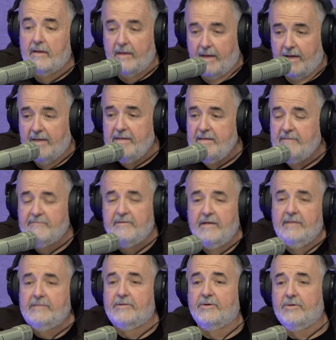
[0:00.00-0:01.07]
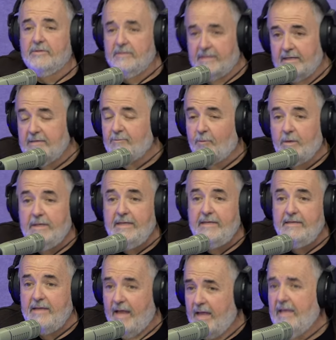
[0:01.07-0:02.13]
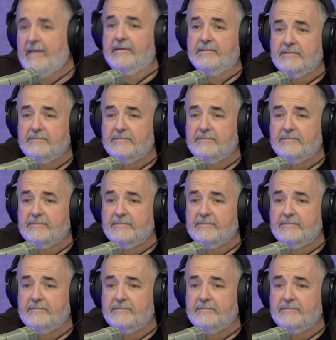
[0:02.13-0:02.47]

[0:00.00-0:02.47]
I have not gone that way yet.